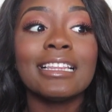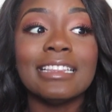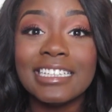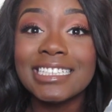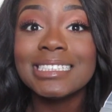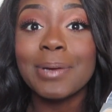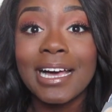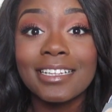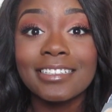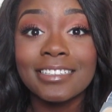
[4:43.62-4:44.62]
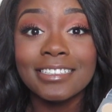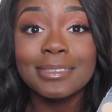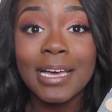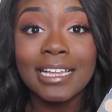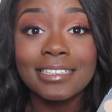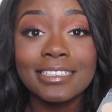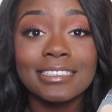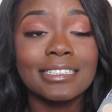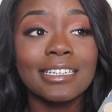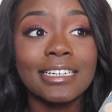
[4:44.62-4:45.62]
This palette
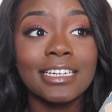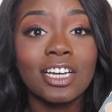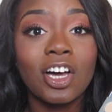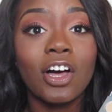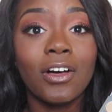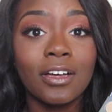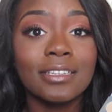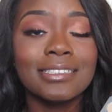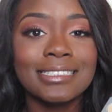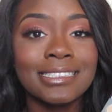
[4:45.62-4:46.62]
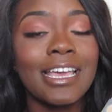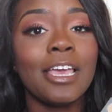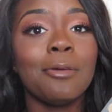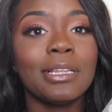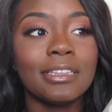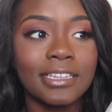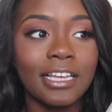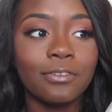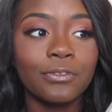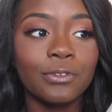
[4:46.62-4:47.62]
is like on the same
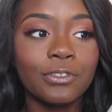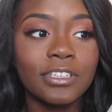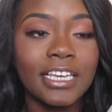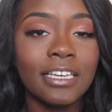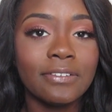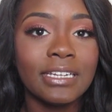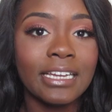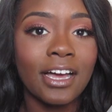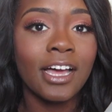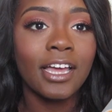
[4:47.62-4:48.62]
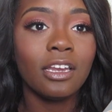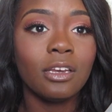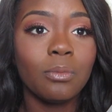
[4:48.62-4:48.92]
level, if not